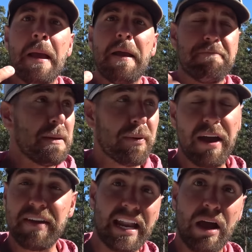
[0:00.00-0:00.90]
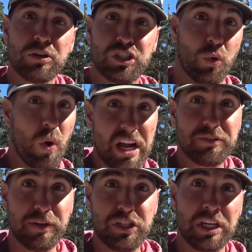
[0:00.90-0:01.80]
If people have eight hours to watch
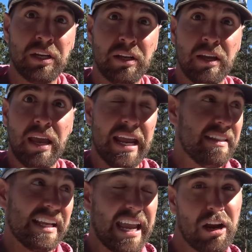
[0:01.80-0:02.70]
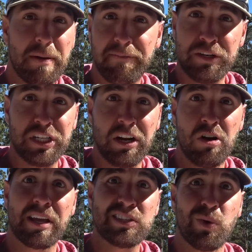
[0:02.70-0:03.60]
fishing, and they care about fishing at
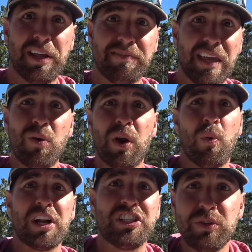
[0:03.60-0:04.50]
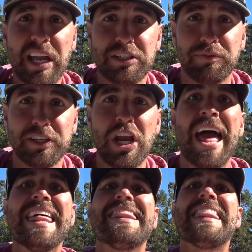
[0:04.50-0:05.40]
all, guess what? They don't want to watch you catch fish.
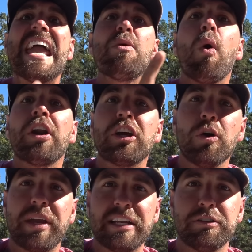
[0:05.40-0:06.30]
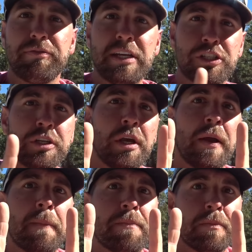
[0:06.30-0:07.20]
They want to go catch a fish.
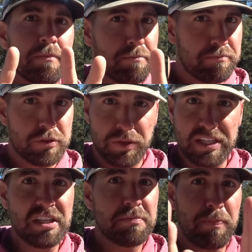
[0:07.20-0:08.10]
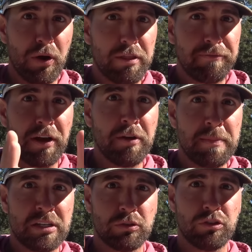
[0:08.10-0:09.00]
So this is part of the
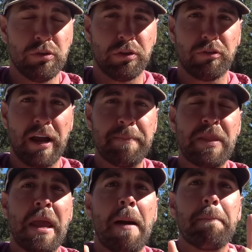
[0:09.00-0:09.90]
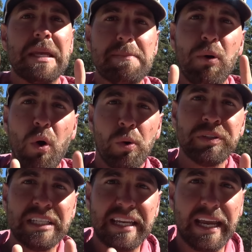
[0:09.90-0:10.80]
fundamental truth, right? People
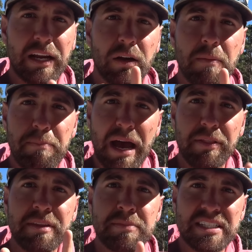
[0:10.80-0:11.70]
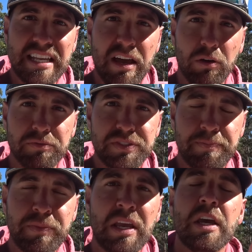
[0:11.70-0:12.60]
only care about themselves.
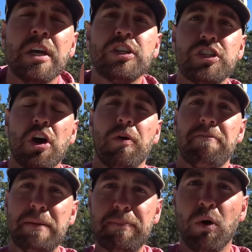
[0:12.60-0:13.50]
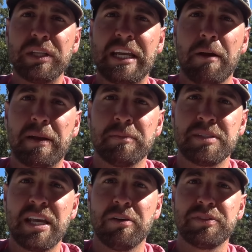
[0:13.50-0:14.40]
So if people only care about
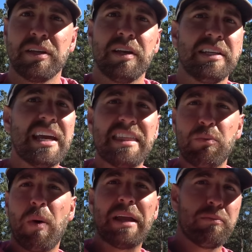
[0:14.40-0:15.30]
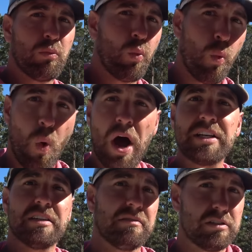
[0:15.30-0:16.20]
themselves, yeah, they might
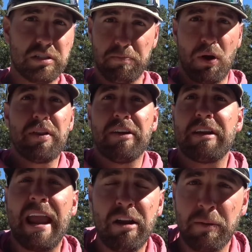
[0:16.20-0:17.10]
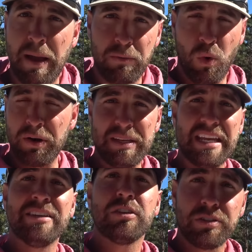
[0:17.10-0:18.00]
want, so part of their caring might want to be
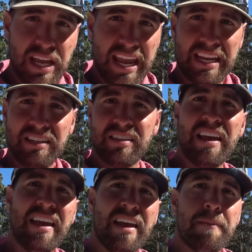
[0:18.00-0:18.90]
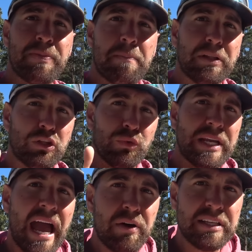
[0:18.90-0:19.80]
entertained, but the
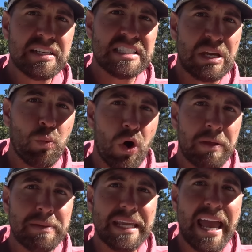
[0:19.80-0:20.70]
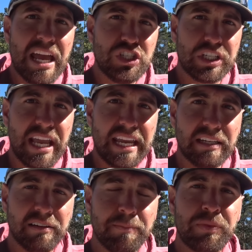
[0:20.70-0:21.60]
reality is they want to be
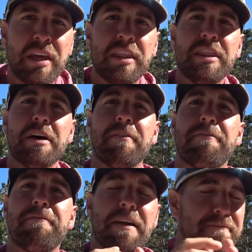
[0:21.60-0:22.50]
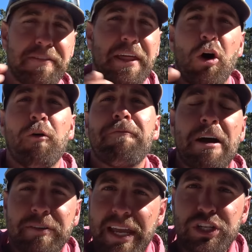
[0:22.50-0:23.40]
educated. The, if the whole
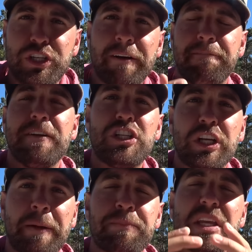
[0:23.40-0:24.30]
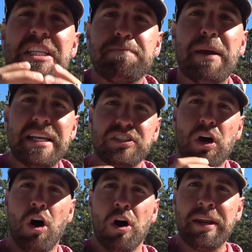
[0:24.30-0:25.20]
foundation of fishing is based
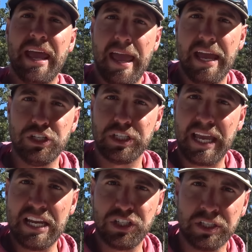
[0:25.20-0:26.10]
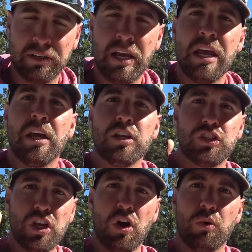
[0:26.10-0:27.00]
on education.
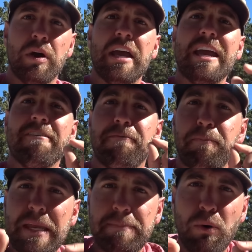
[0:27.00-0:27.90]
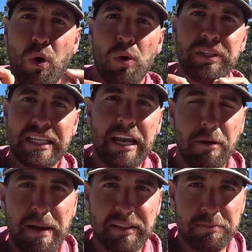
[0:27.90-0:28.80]
So if people only care
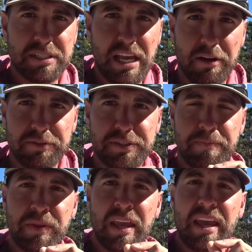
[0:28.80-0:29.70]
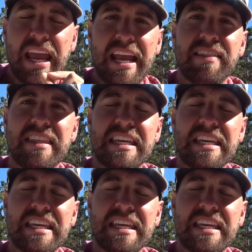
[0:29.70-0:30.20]
about themselves, and